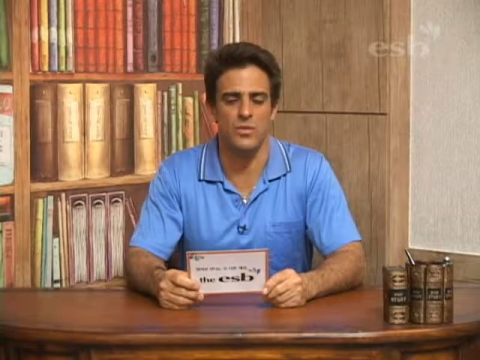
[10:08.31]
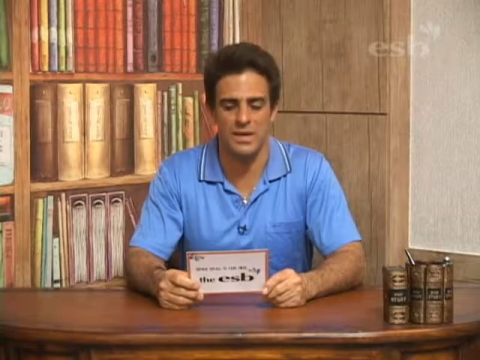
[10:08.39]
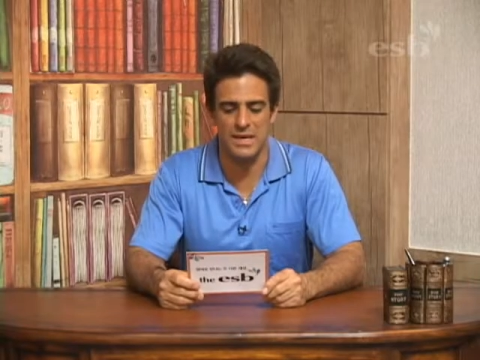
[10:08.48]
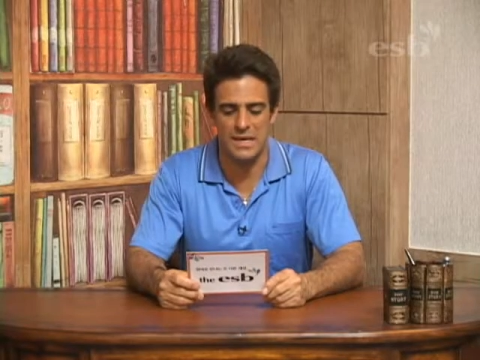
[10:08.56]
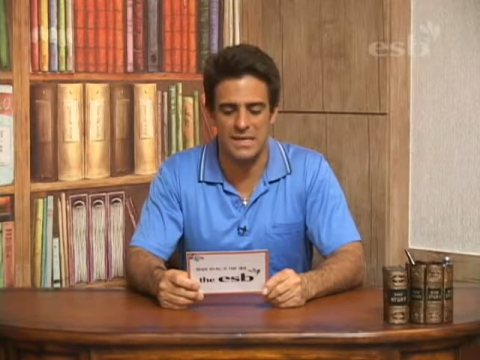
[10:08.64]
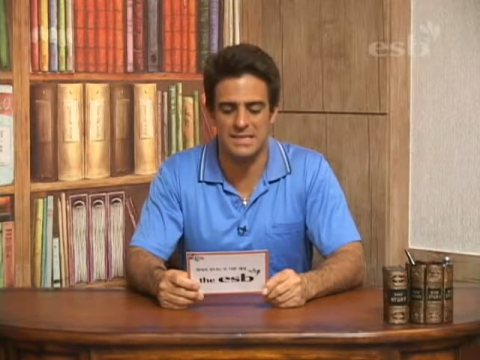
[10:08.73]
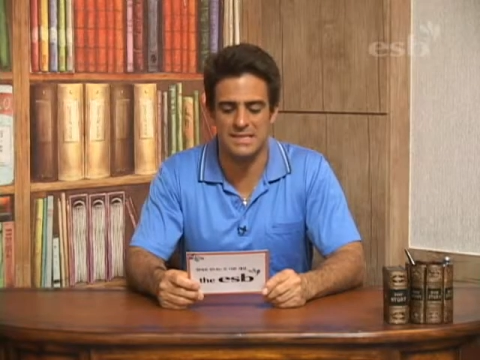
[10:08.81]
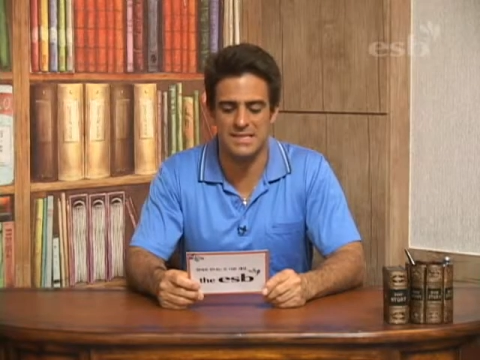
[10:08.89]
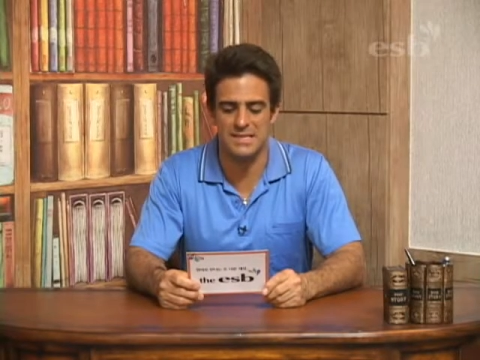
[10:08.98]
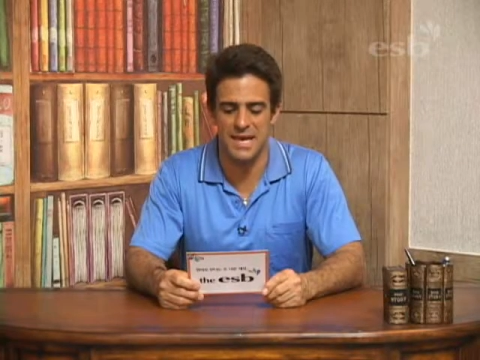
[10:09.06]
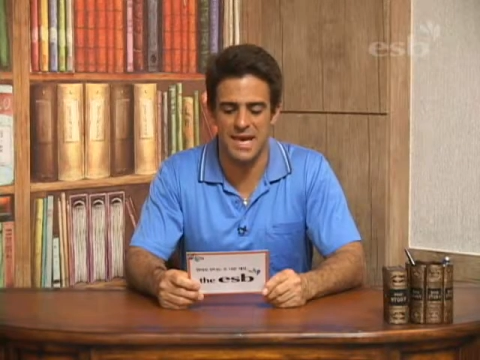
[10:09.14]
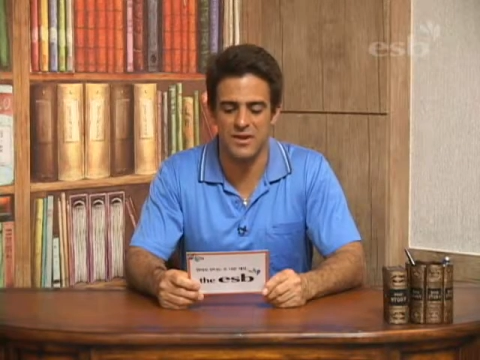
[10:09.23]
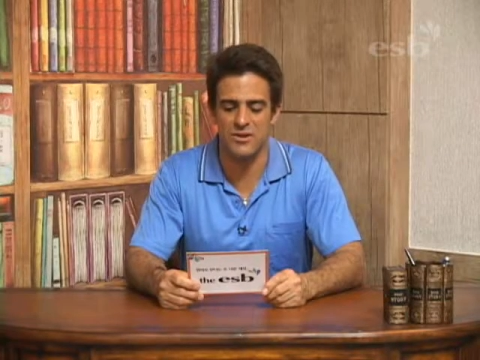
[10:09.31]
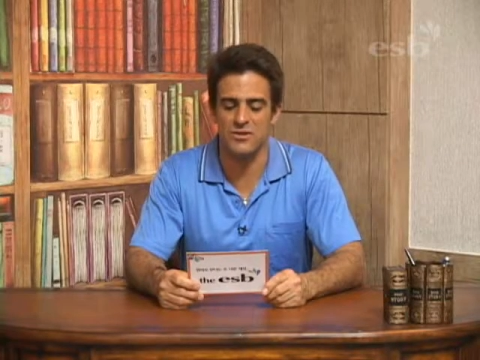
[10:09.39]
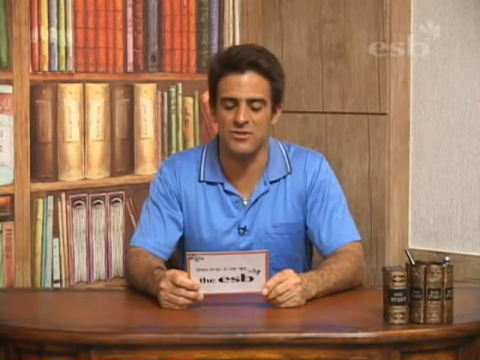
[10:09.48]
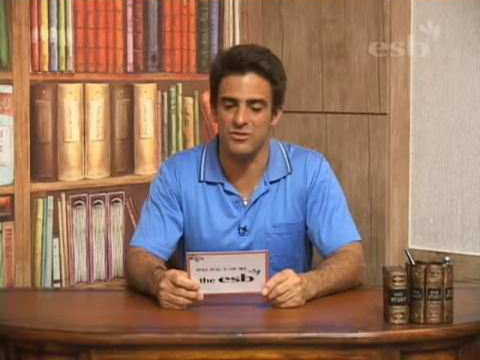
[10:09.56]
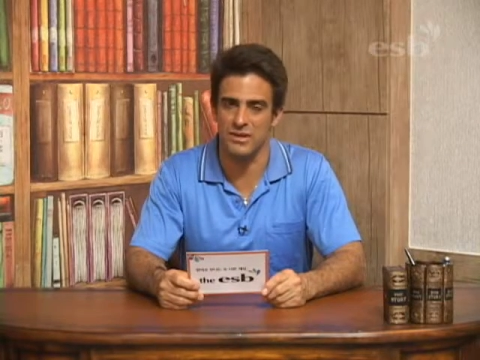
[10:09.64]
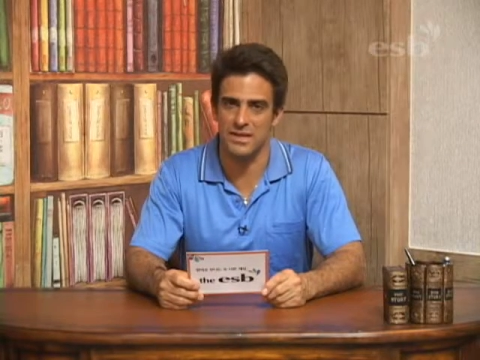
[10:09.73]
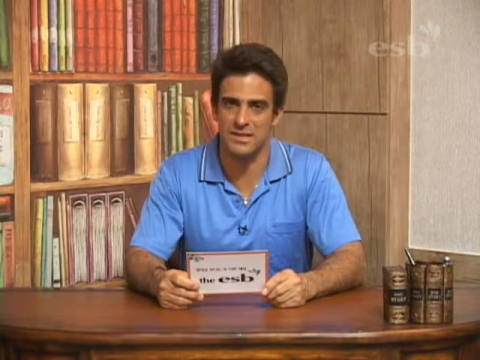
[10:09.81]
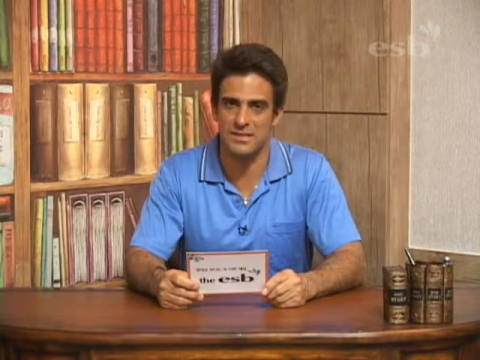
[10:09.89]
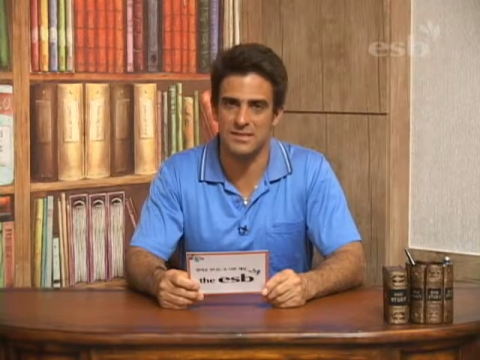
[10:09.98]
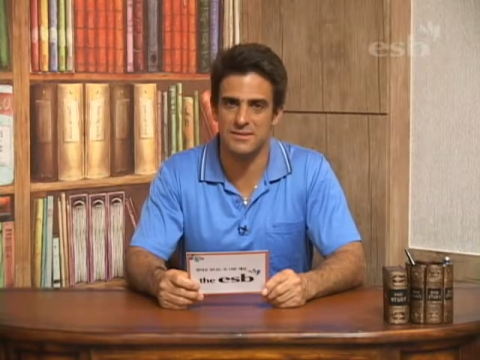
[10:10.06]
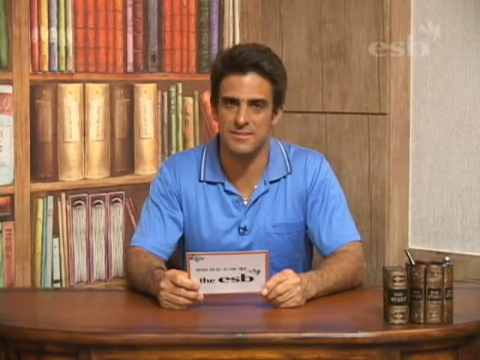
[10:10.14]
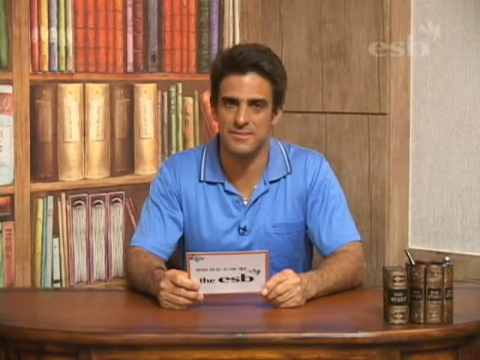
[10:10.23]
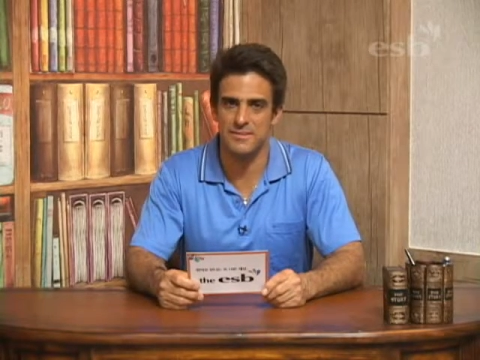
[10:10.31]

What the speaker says: we need standard units.